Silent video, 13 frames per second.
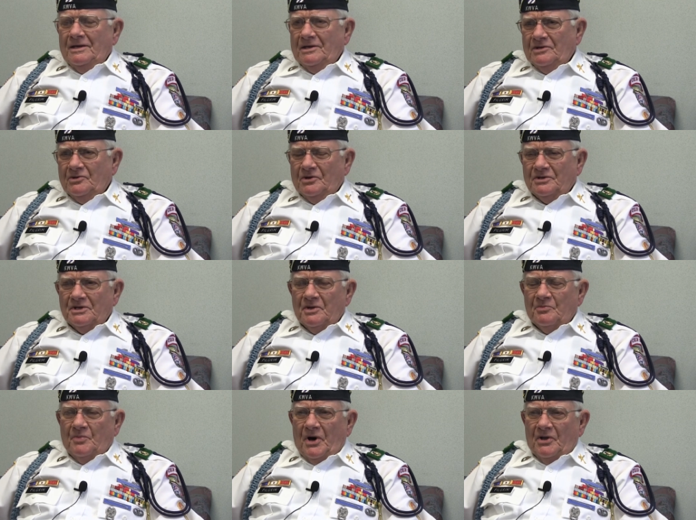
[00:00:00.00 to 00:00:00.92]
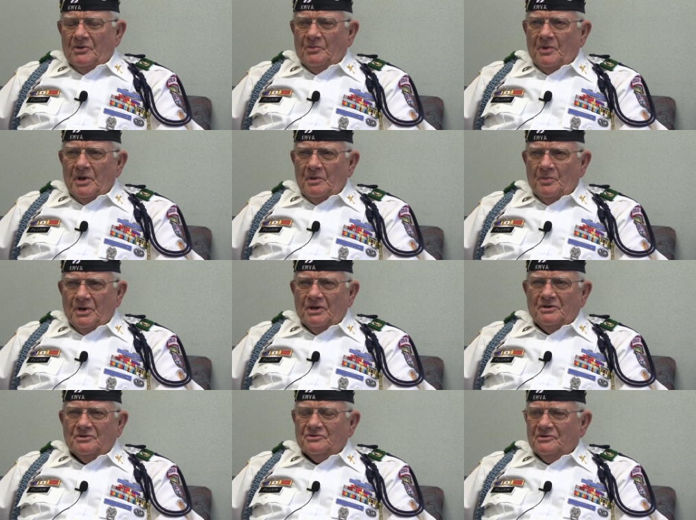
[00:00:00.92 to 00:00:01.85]
You know, it didn't bother me,
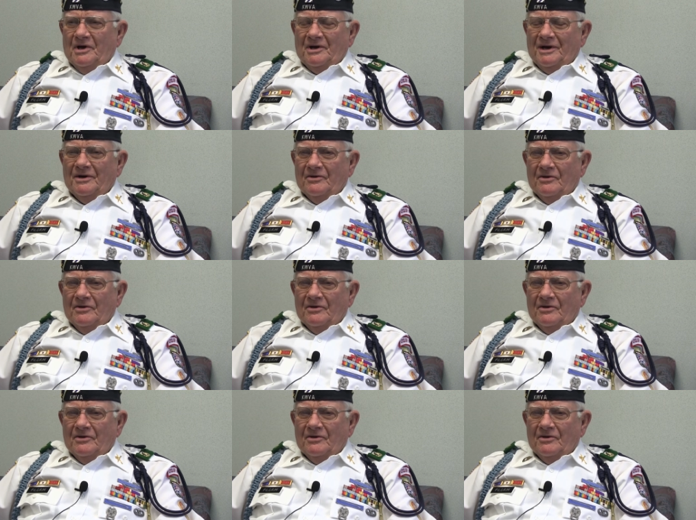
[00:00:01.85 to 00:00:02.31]
but I,